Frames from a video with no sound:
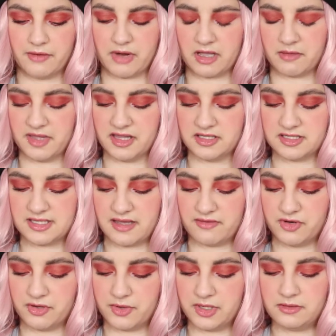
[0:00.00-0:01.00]
recommend this to
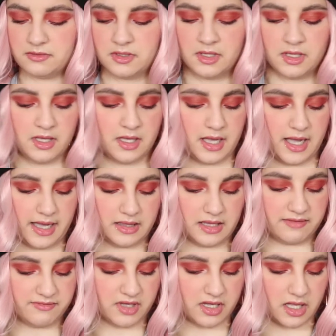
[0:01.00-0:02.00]
everyone. I
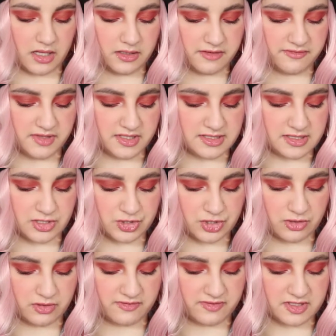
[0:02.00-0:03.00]
love the color of this. The
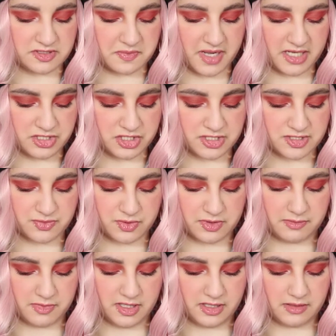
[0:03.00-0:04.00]
tone of this matches
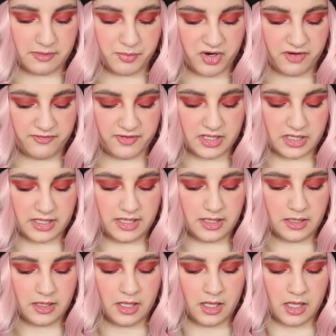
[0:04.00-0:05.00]
with me
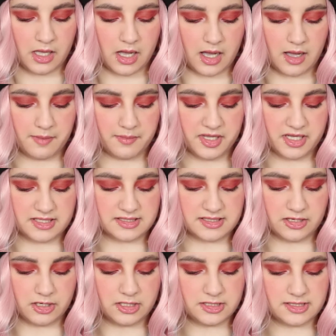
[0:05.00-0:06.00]
perfectly. Because
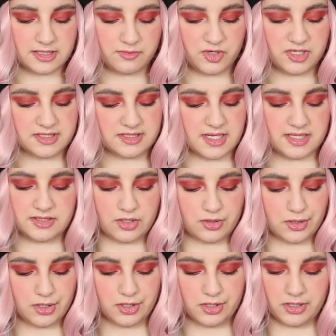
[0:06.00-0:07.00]
there are some reds that
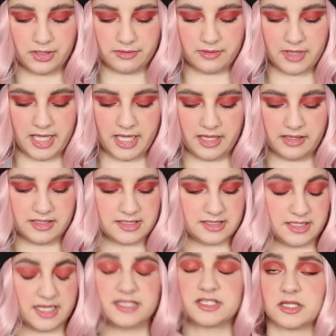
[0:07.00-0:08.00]
don't look good, and this
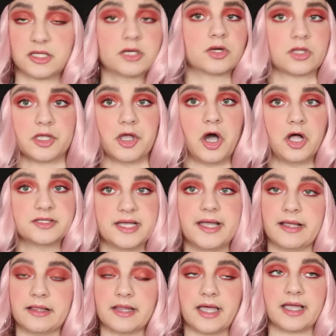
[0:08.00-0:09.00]
stays literally all
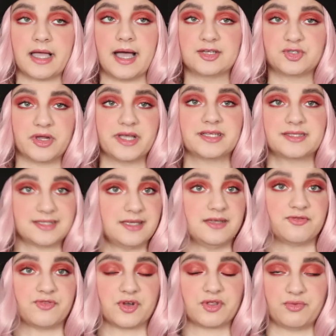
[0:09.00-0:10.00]
day. Like, I drank
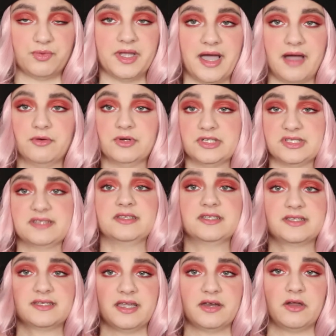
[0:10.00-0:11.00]
tea for 3 hours and
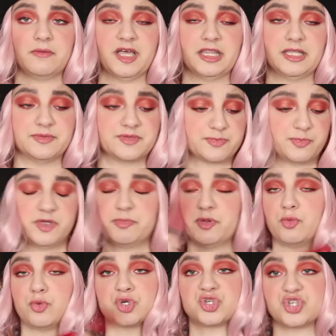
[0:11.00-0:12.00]
this stayed on my lips.
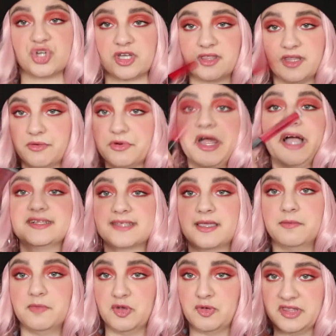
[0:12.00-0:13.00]
People were shook. They were
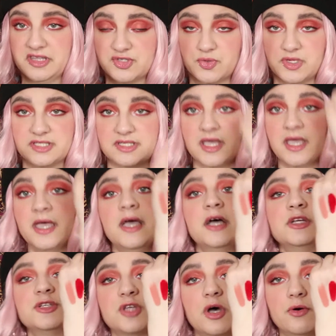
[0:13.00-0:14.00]
asking me what this was.
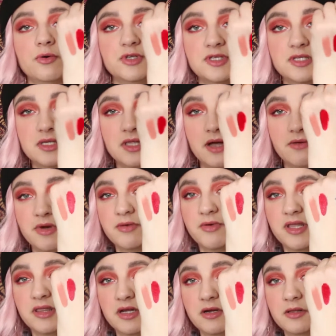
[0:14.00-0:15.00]
So you see that red
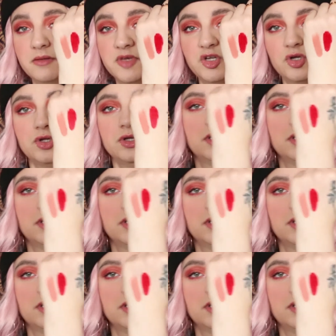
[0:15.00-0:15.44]
right there in the middle?